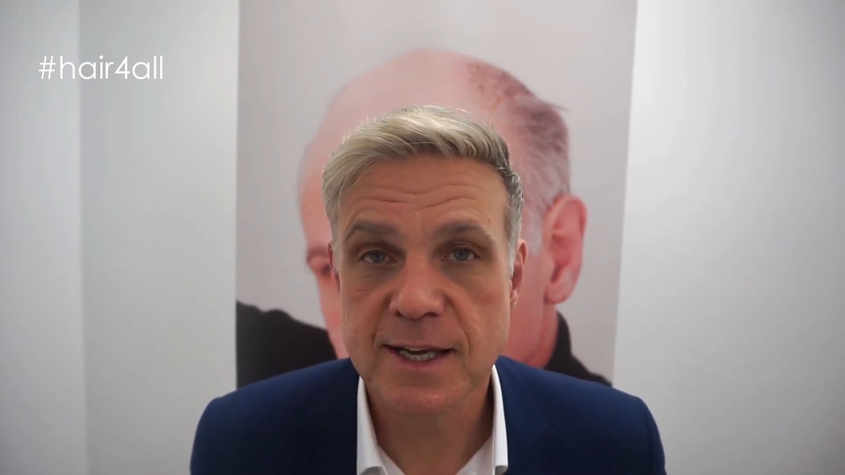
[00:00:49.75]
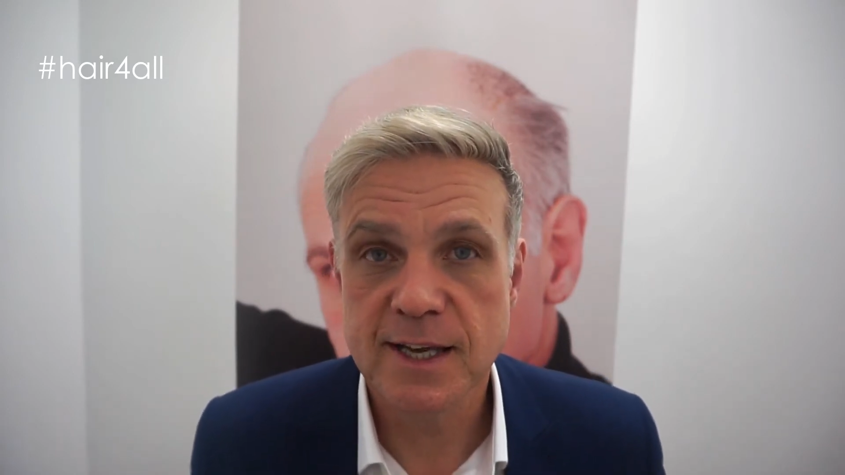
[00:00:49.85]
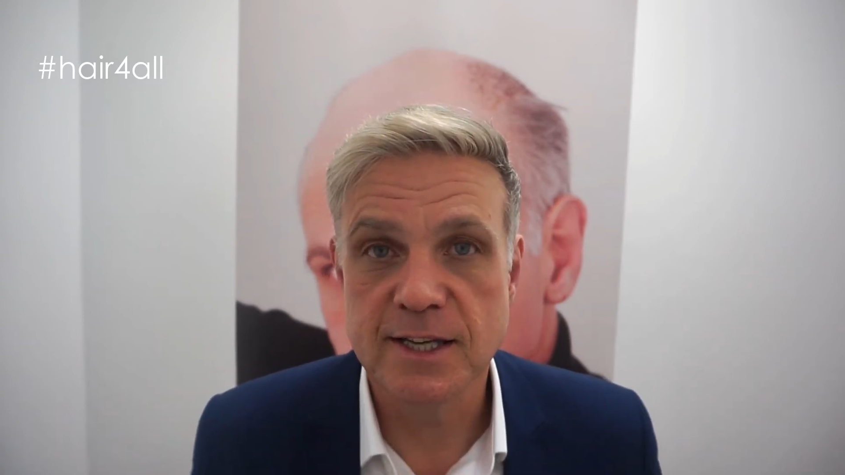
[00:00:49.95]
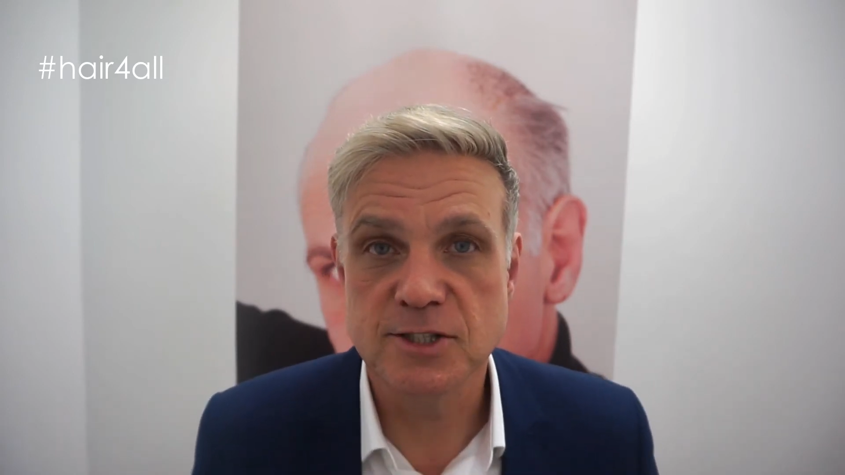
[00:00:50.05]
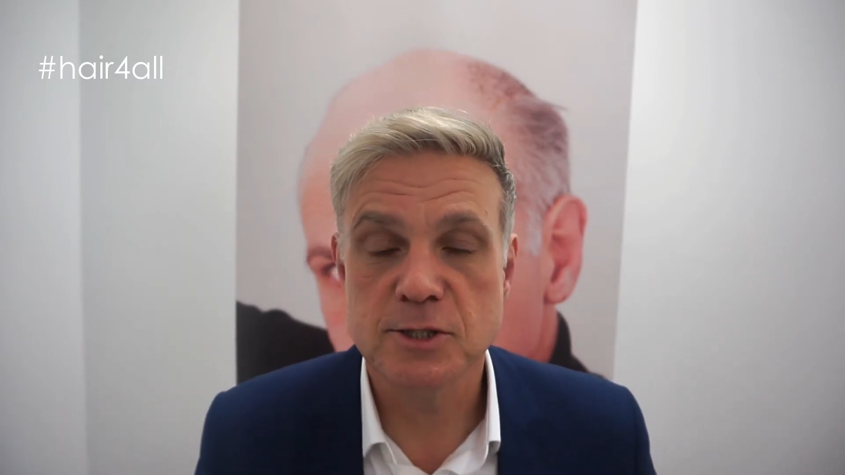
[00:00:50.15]

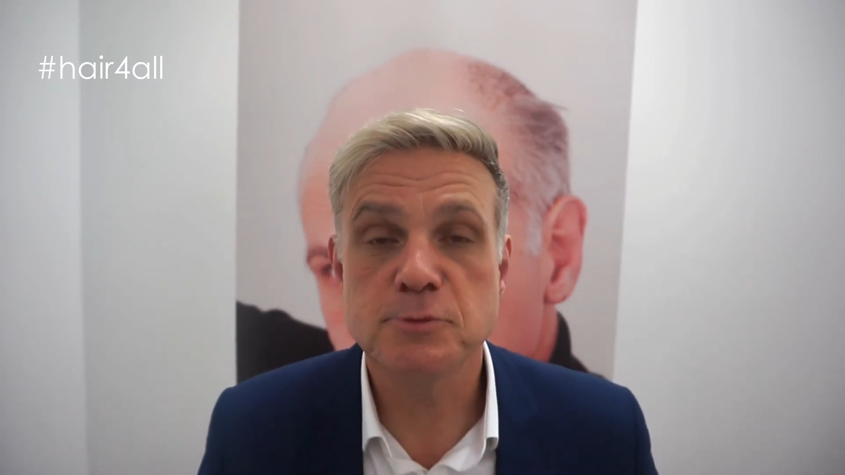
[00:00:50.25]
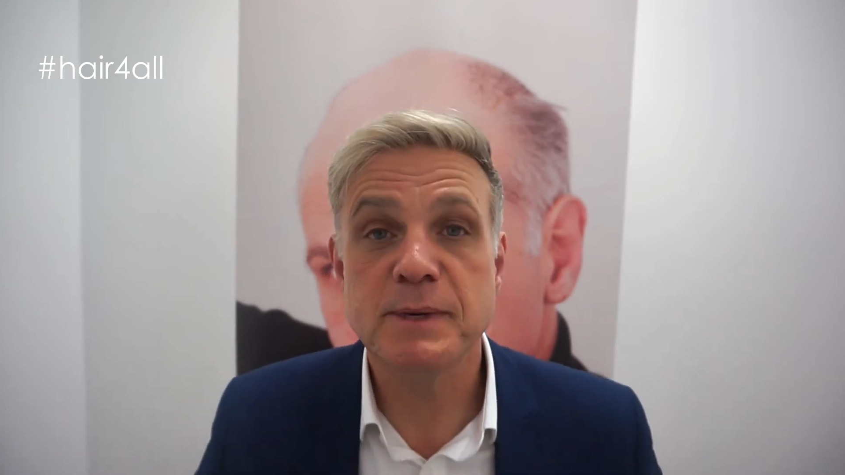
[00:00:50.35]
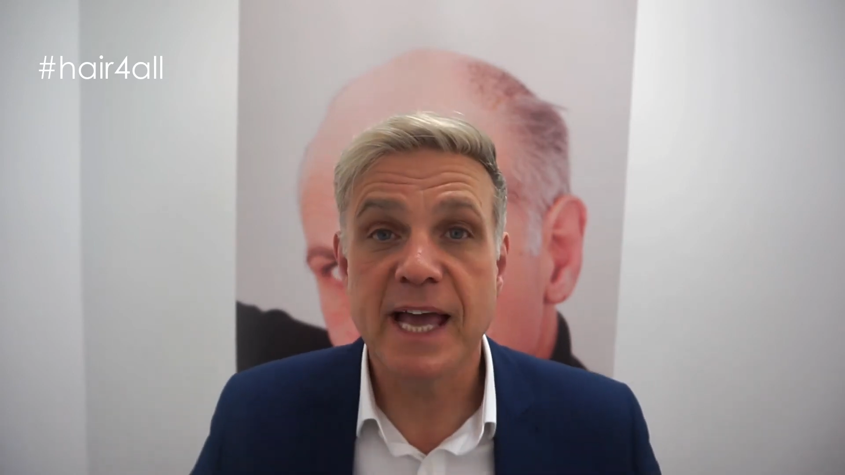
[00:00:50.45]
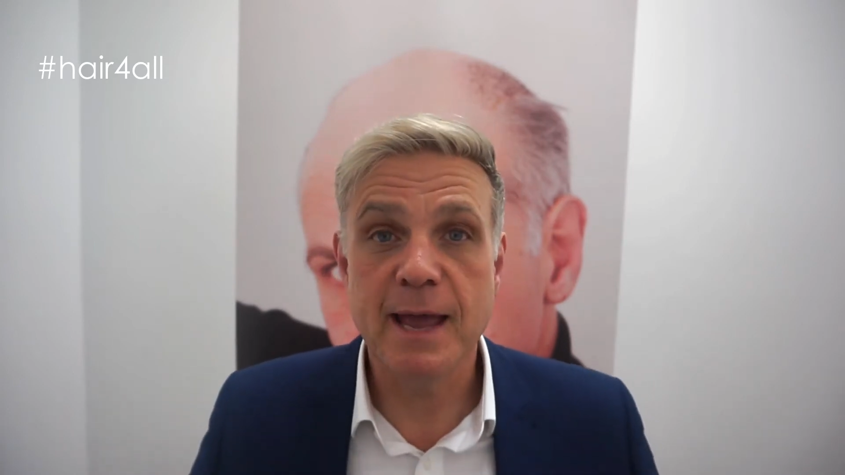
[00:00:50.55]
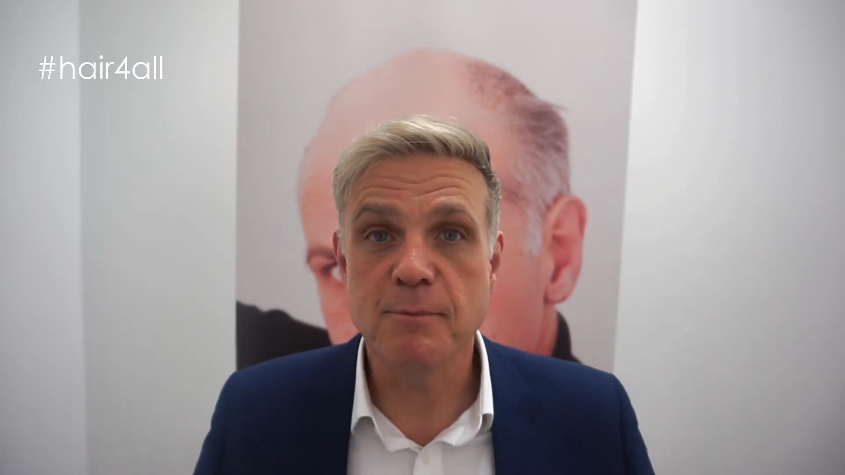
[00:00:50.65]
It just
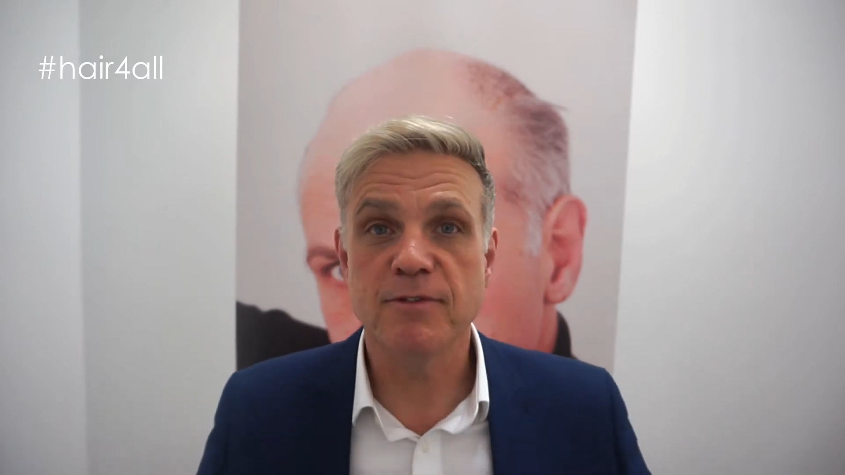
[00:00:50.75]
became a